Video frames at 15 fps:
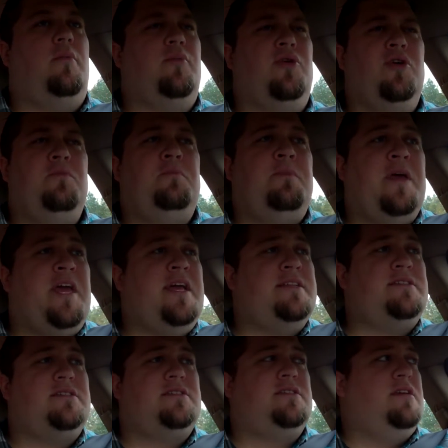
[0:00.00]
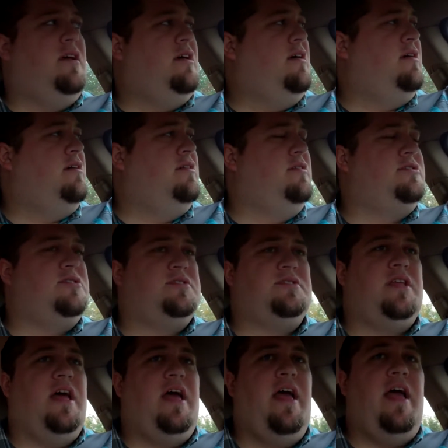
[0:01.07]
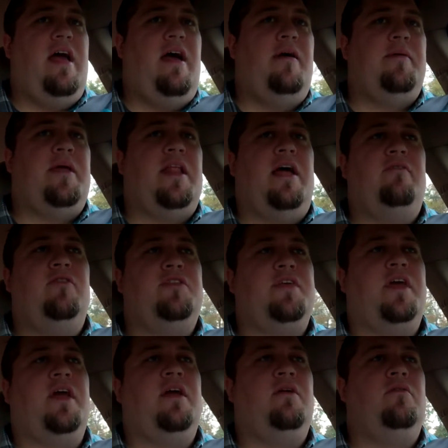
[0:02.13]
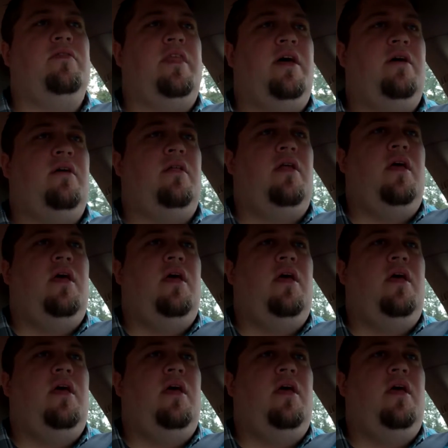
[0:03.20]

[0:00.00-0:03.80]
good beats. Everything that